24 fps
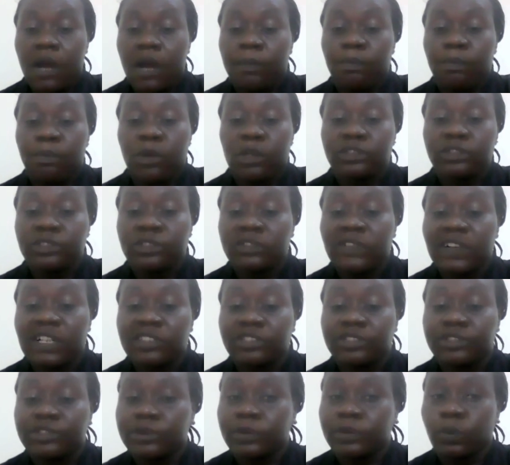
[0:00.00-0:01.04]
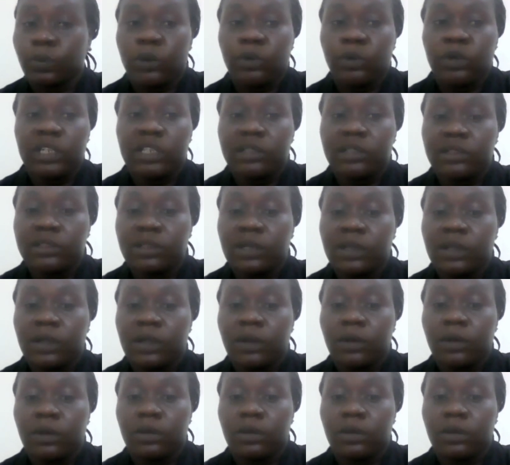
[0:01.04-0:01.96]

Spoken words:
Most of us will